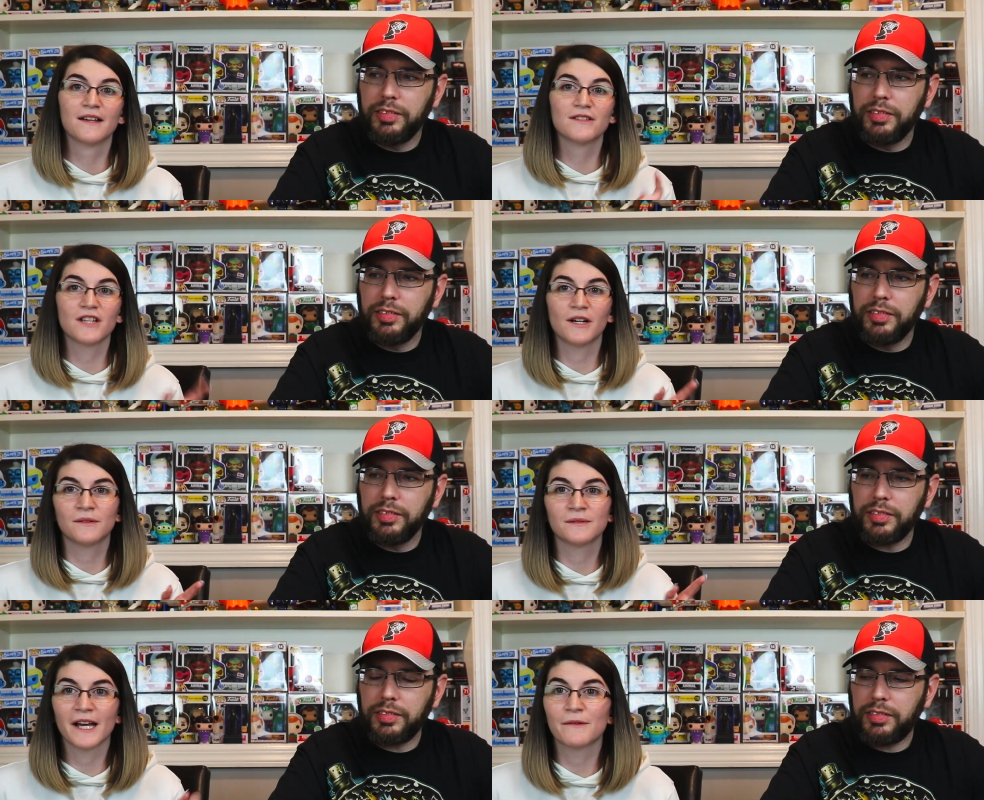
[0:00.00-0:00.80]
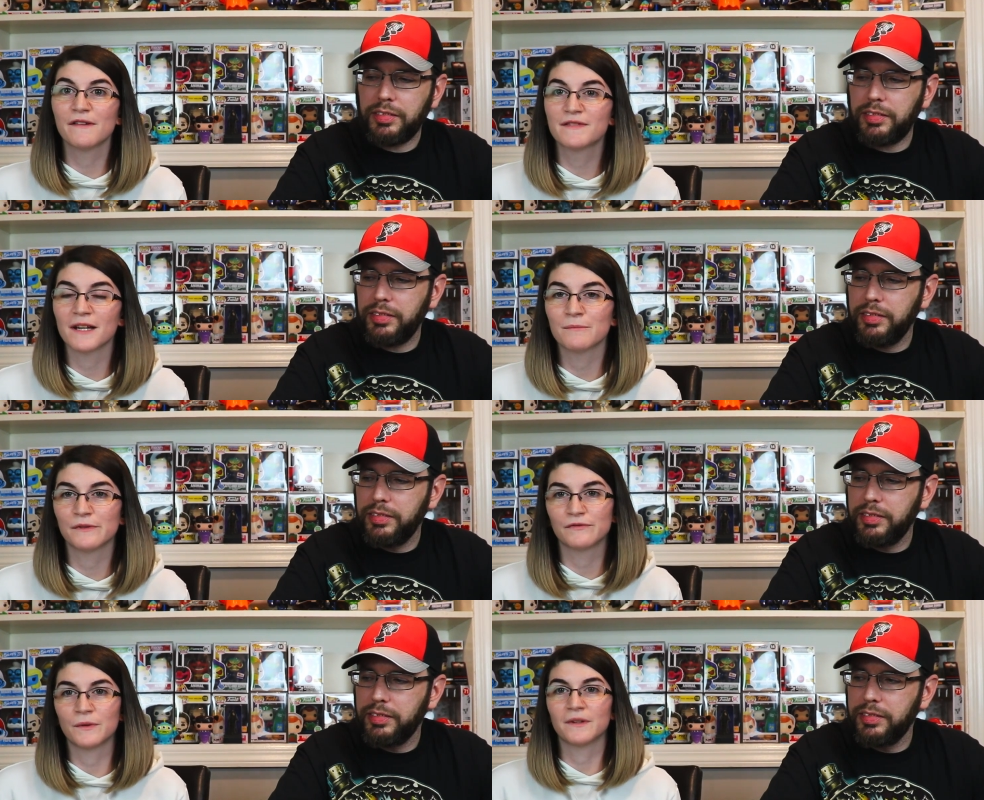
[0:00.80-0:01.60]
Speaker 1: So, like we've said
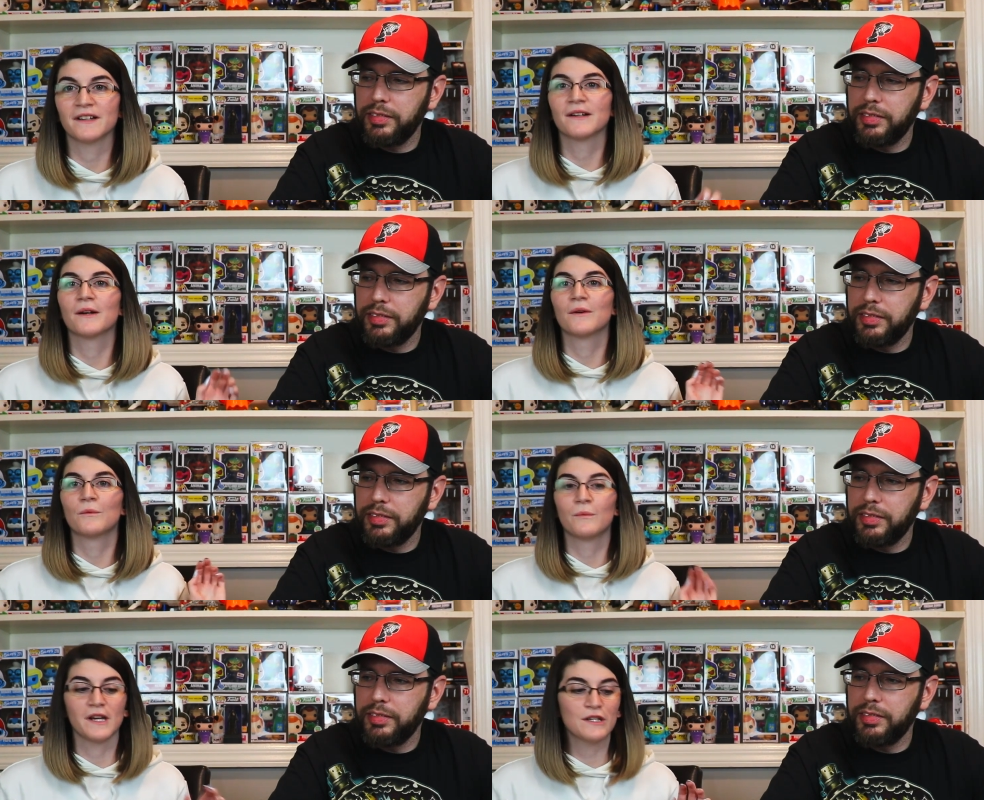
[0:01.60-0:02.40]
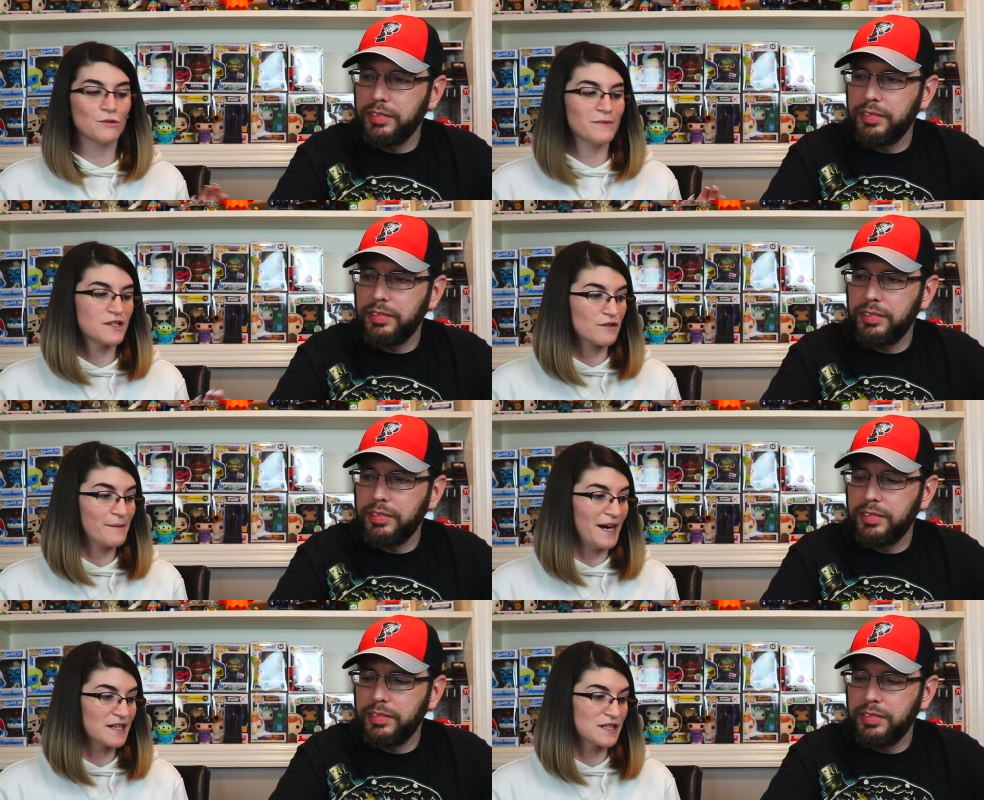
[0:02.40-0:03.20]
before, we do mystery
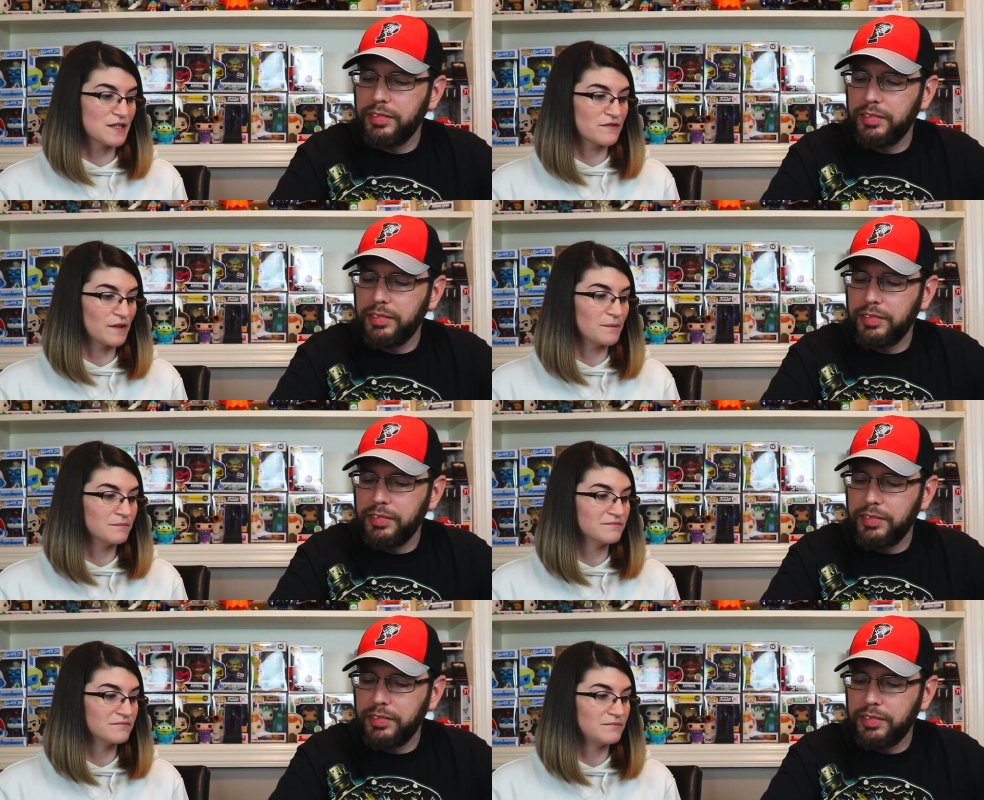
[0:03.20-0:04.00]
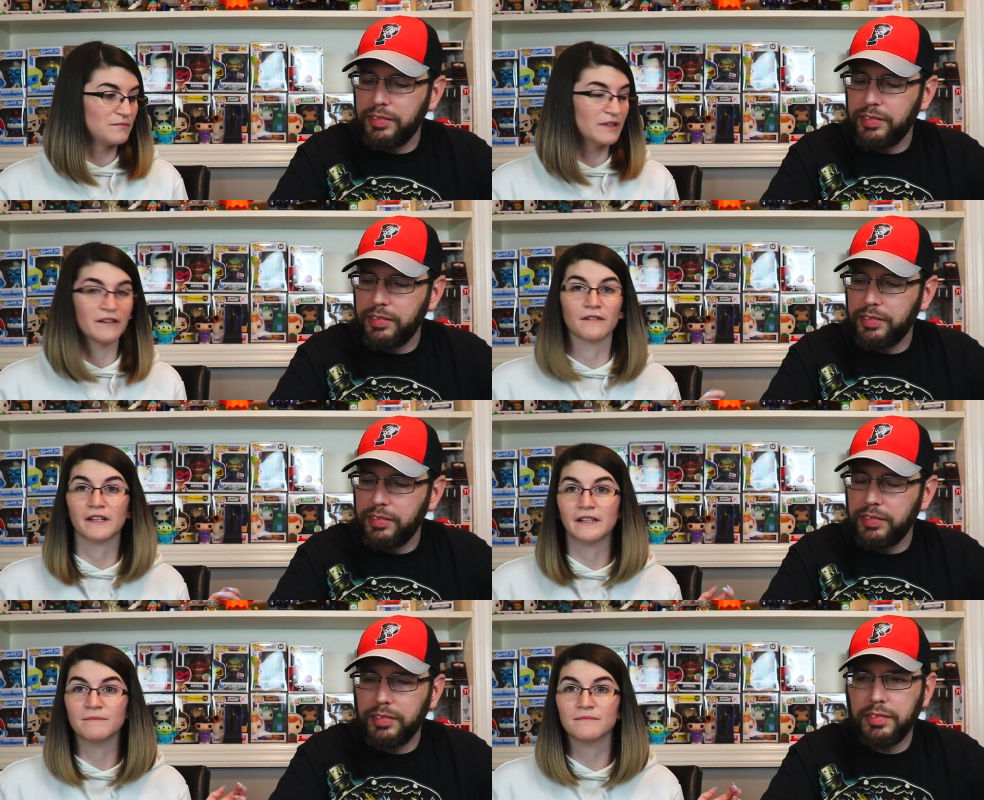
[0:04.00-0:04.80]
boxes from
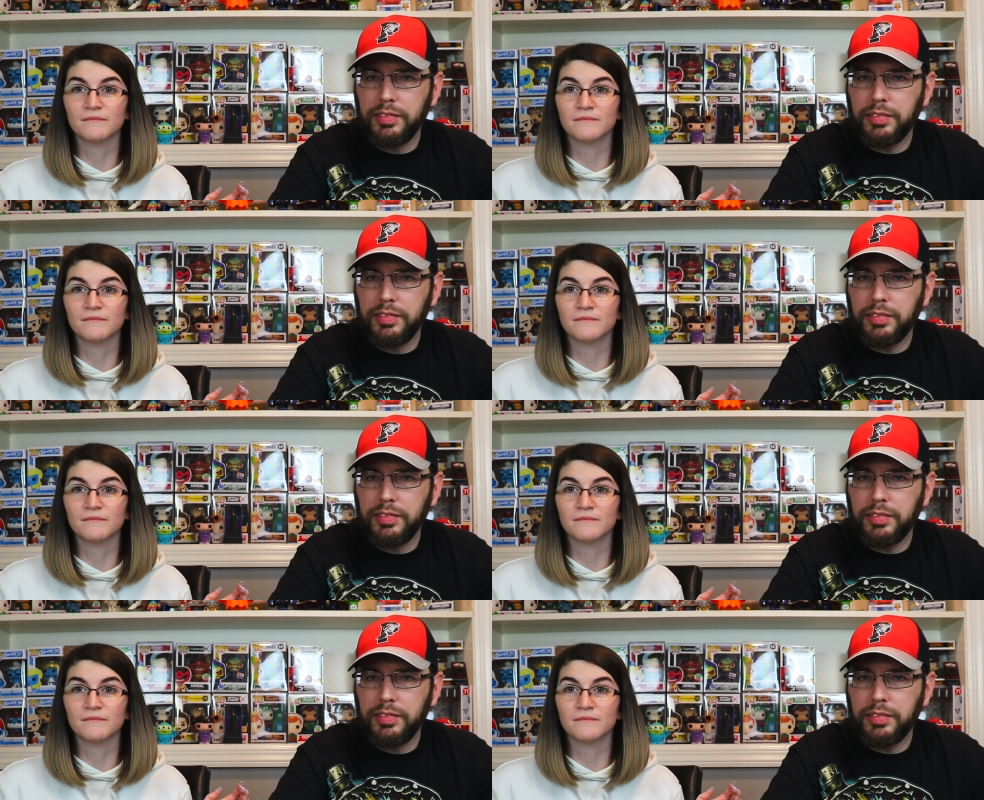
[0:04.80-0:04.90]
literally